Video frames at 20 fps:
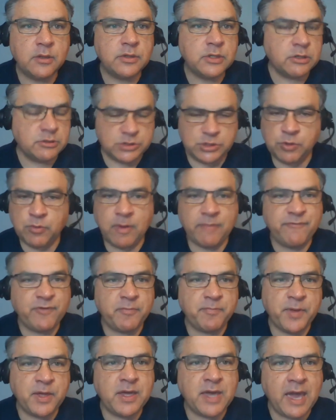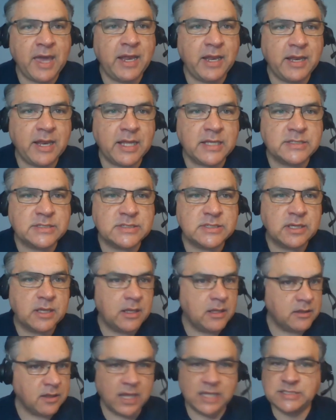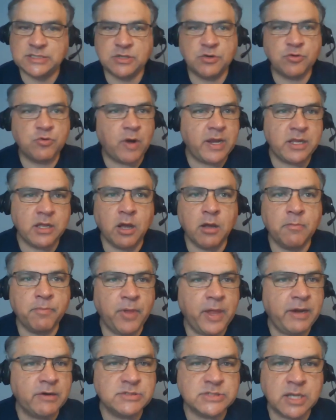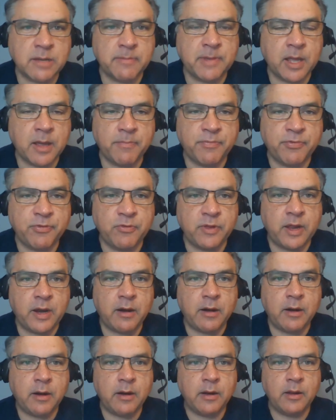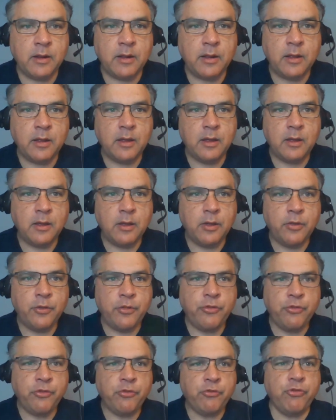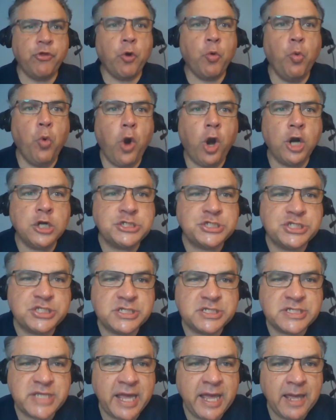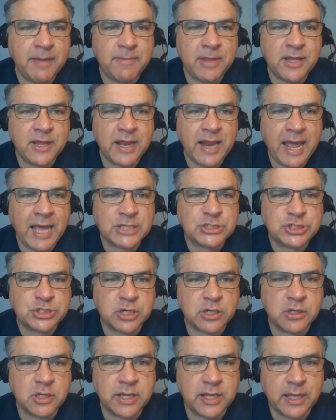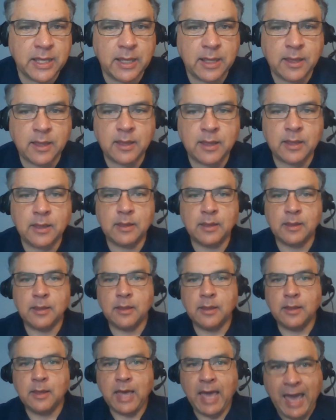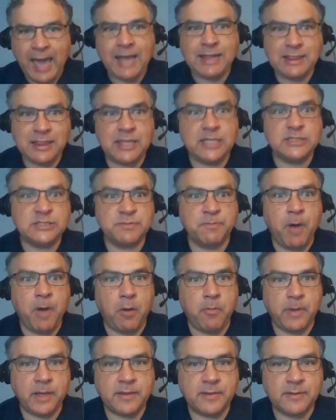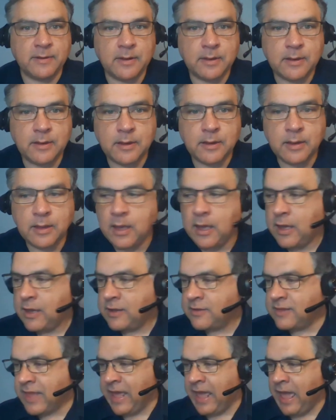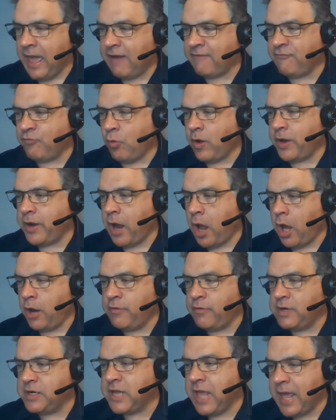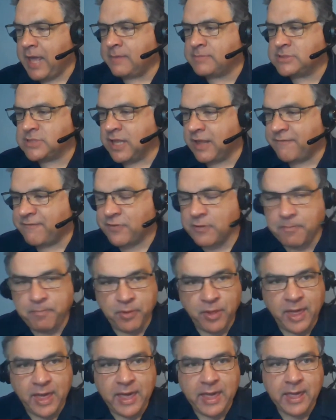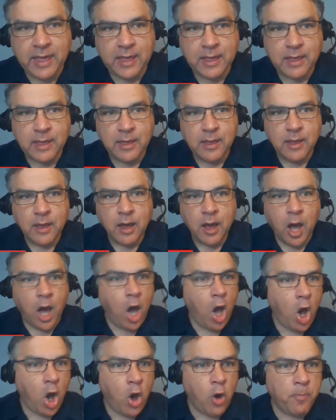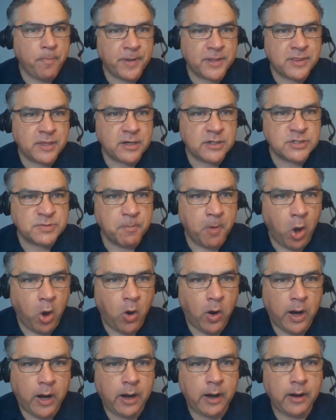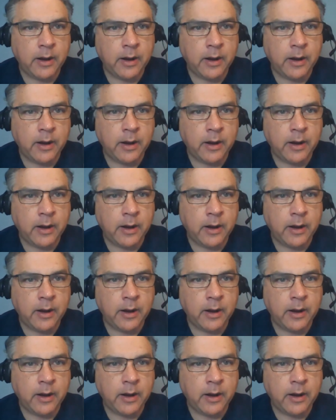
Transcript: They're two MVP candidates. Lots of great young players coming up through there. The worst team in the National League at this moment. They have 100 games left to play. Oh, but there's more.